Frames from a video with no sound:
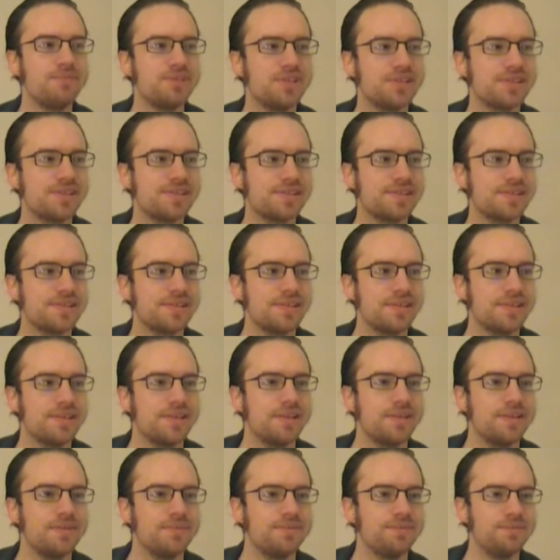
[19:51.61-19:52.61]
just
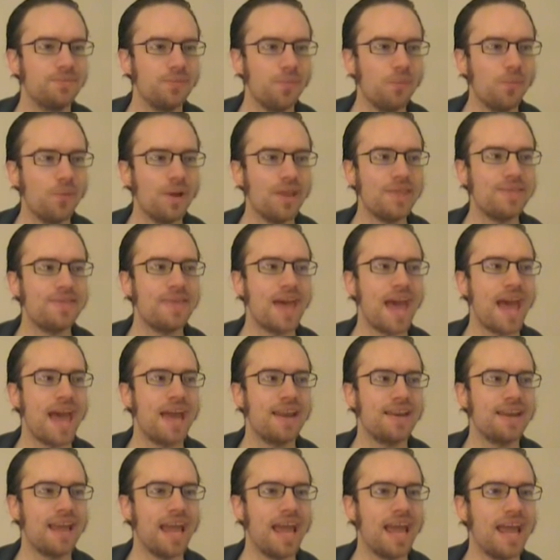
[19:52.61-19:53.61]
with
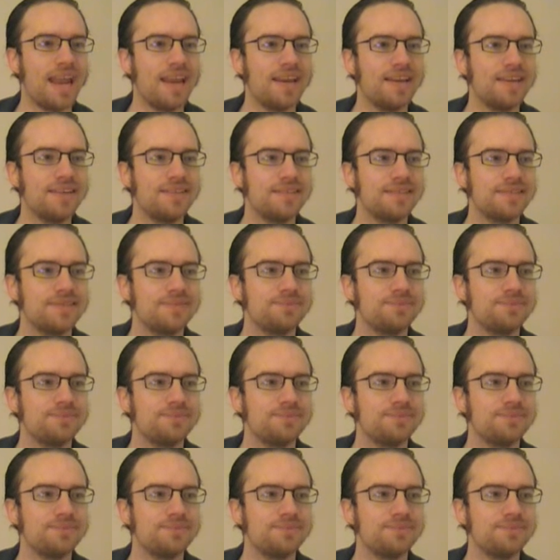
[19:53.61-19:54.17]
that and,